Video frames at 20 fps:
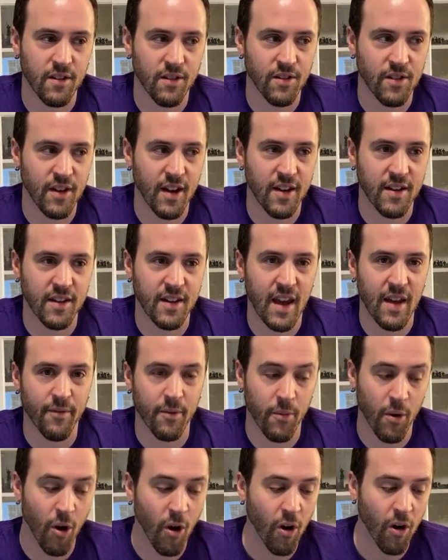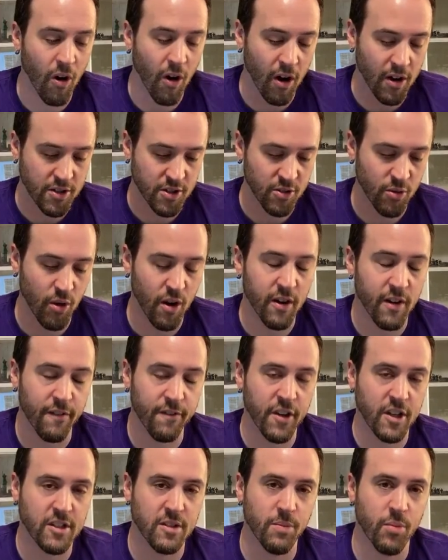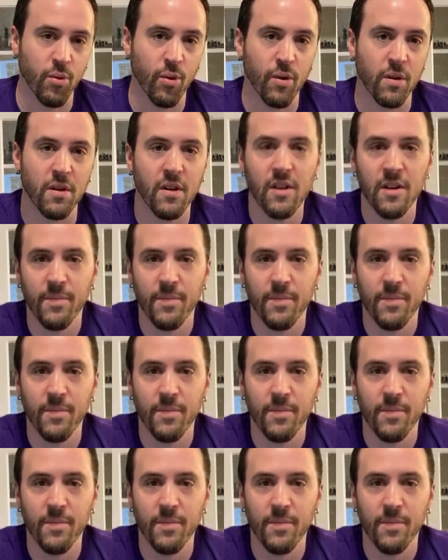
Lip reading: the idea came from. Also on a fixed board.